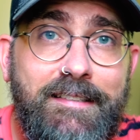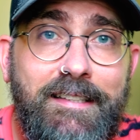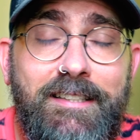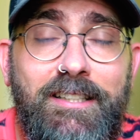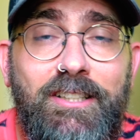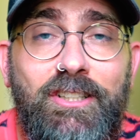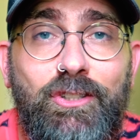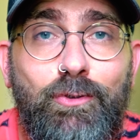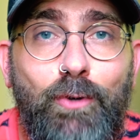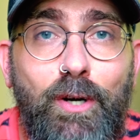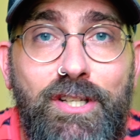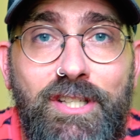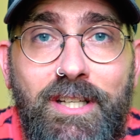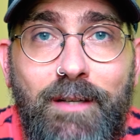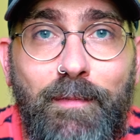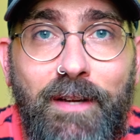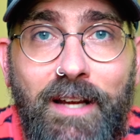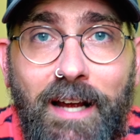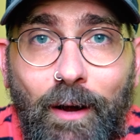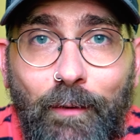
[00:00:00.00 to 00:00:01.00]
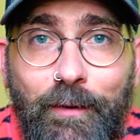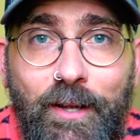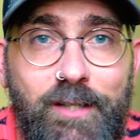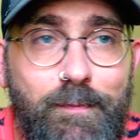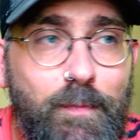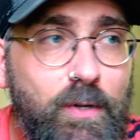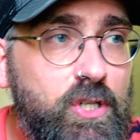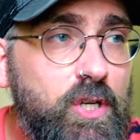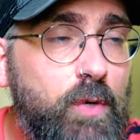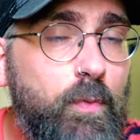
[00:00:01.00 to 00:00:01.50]
this is stressing me out,
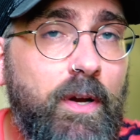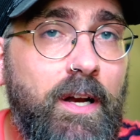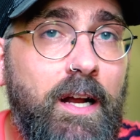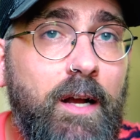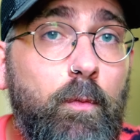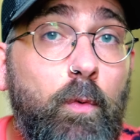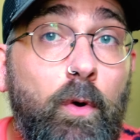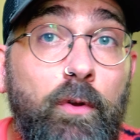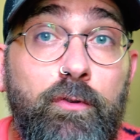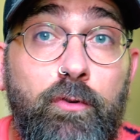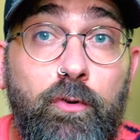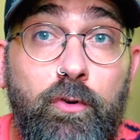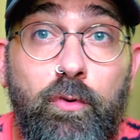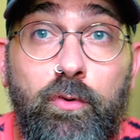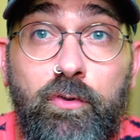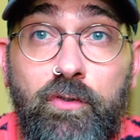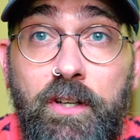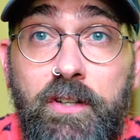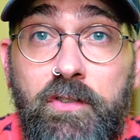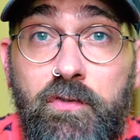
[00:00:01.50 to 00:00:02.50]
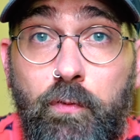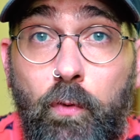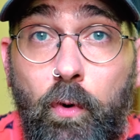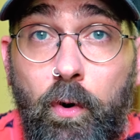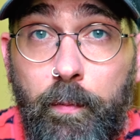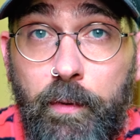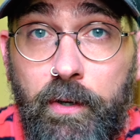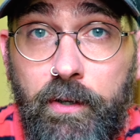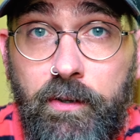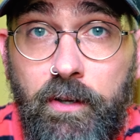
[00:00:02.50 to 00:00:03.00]
especially when I want to use this
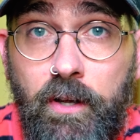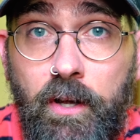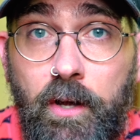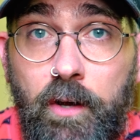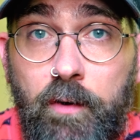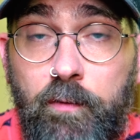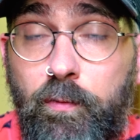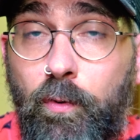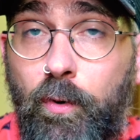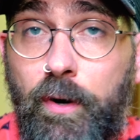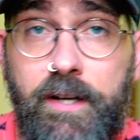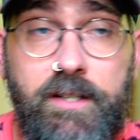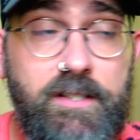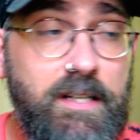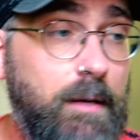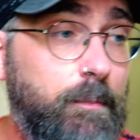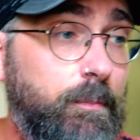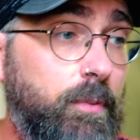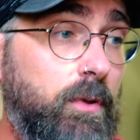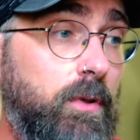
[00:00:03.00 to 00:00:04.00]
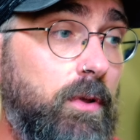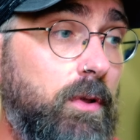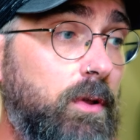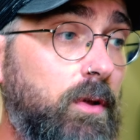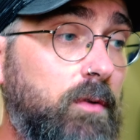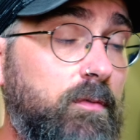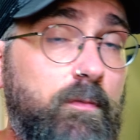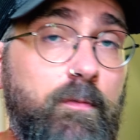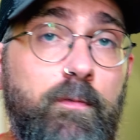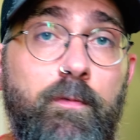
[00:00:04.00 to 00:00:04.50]
format, for
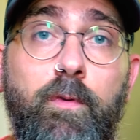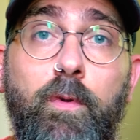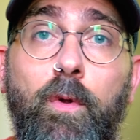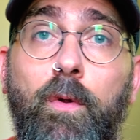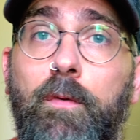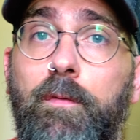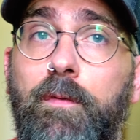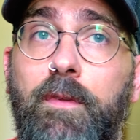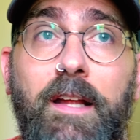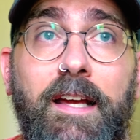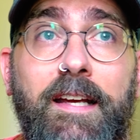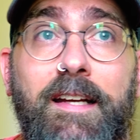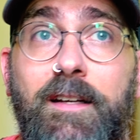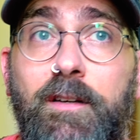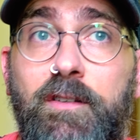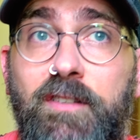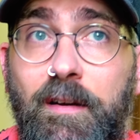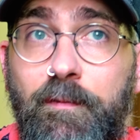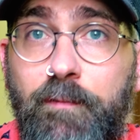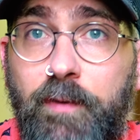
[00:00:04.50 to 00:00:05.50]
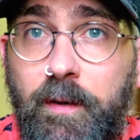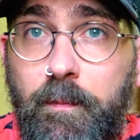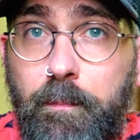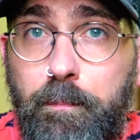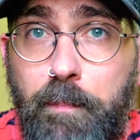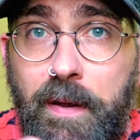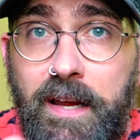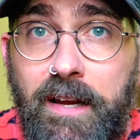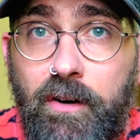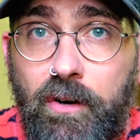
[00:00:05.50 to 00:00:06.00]
example, like something
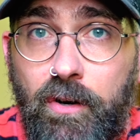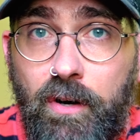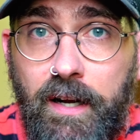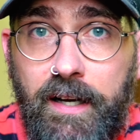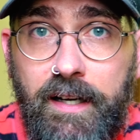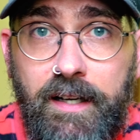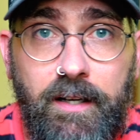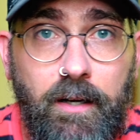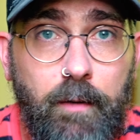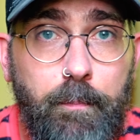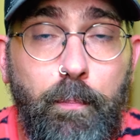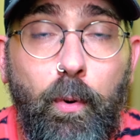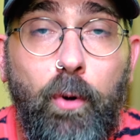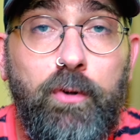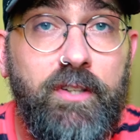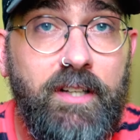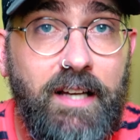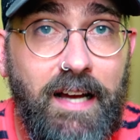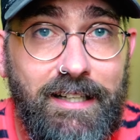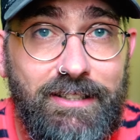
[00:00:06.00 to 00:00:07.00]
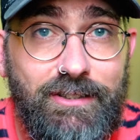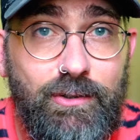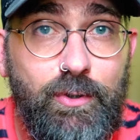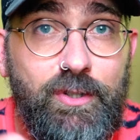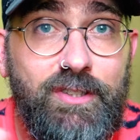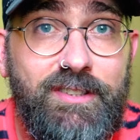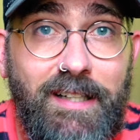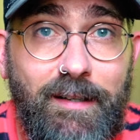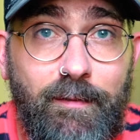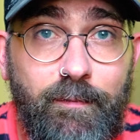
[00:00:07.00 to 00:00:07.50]
bigger, like a podcast or
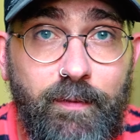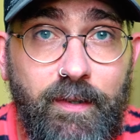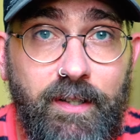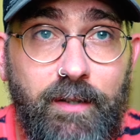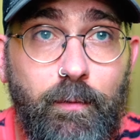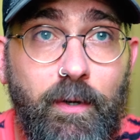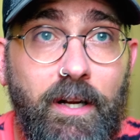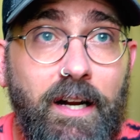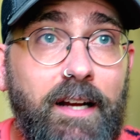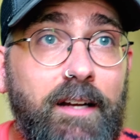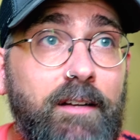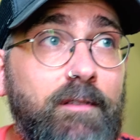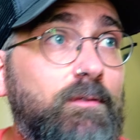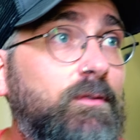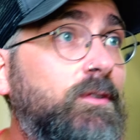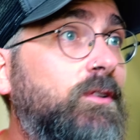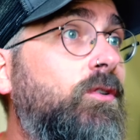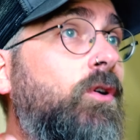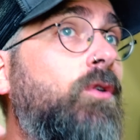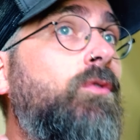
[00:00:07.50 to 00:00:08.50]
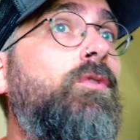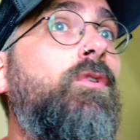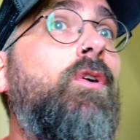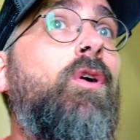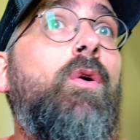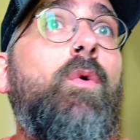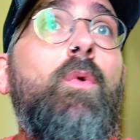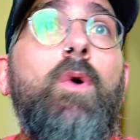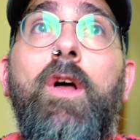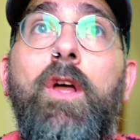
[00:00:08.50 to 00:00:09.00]
something, where I don't
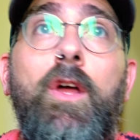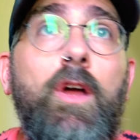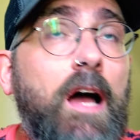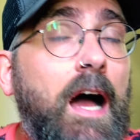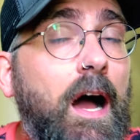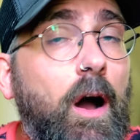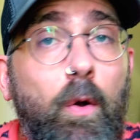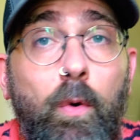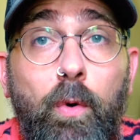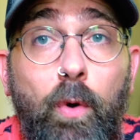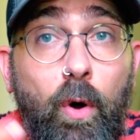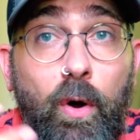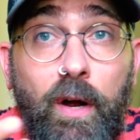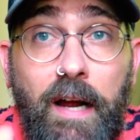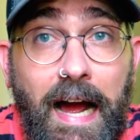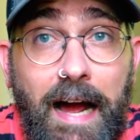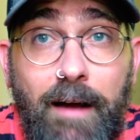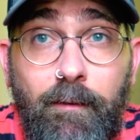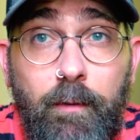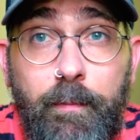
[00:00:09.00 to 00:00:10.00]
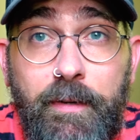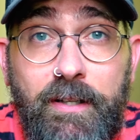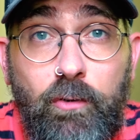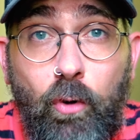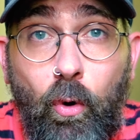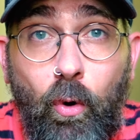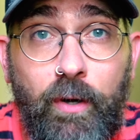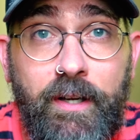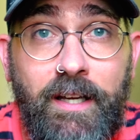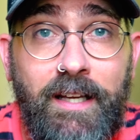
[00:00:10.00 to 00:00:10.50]
know how long I will be
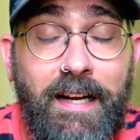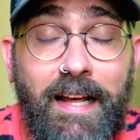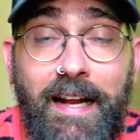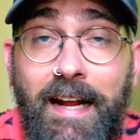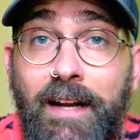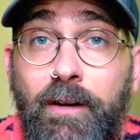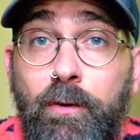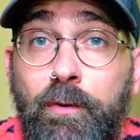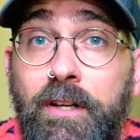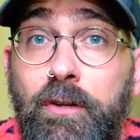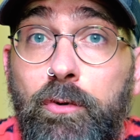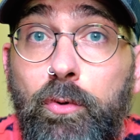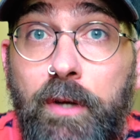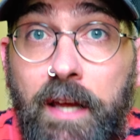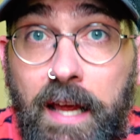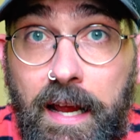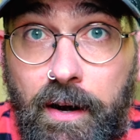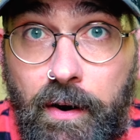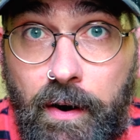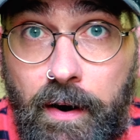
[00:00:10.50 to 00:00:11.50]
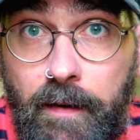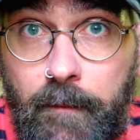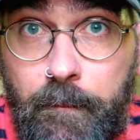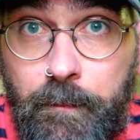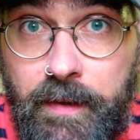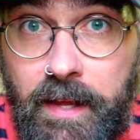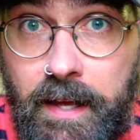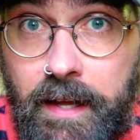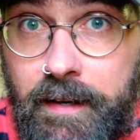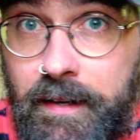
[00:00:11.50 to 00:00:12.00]
talking and I don't need to care.
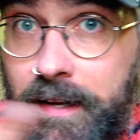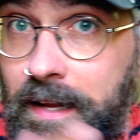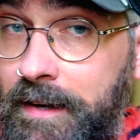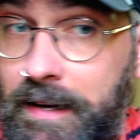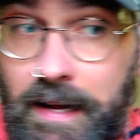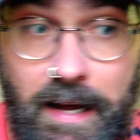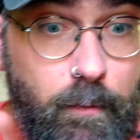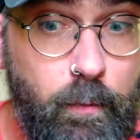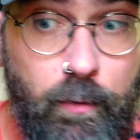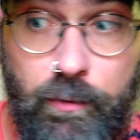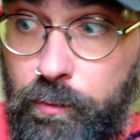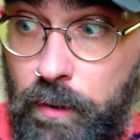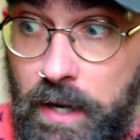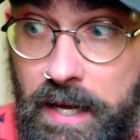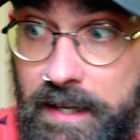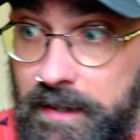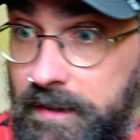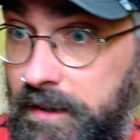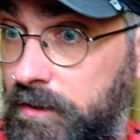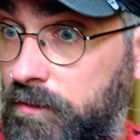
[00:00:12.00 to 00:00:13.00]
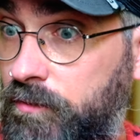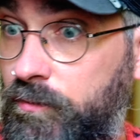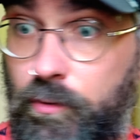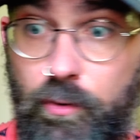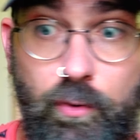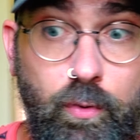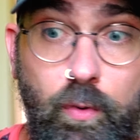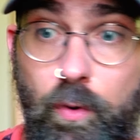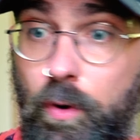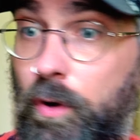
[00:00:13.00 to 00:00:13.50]
And then I want to edit it
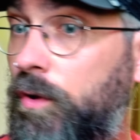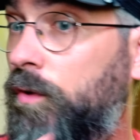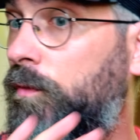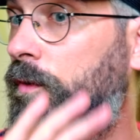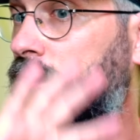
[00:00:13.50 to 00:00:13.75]
through or